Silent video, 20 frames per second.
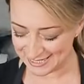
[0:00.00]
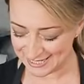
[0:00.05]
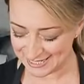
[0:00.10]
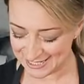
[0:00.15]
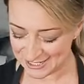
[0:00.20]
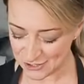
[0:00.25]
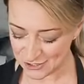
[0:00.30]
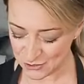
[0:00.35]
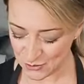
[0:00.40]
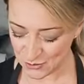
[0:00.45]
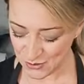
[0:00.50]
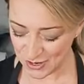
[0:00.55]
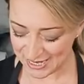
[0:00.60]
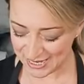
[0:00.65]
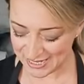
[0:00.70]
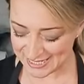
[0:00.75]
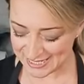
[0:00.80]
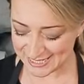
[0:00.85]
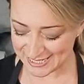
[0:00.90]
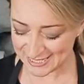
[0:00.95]
So
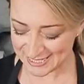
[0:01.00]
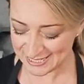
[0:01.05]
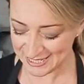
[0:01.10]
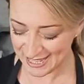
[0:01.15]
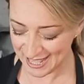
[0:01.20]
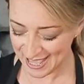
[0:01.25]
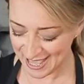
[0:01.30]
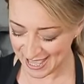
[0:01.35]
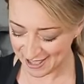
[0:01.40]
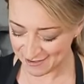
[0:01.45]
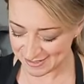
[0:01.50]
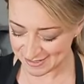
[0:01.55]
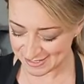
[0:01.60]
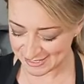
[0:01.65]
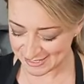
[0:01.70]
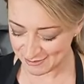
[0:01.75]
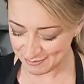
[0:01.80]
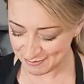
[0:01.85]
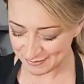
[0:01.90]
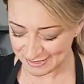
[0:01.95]
I still have
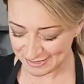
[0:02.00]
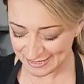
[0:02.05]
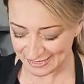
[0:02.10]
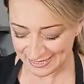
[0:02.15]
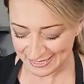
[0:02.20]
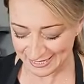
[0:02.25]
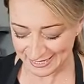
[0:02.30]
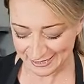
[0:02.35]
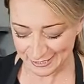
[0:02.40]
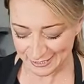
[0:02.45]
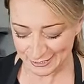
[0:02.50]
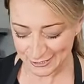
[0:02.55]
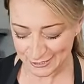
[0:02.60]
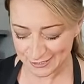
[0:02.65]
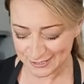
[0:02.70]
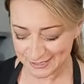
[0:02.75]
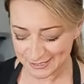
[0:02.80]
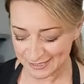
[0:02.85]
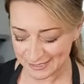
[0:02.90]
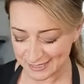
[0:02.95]
some
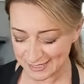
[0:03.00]
little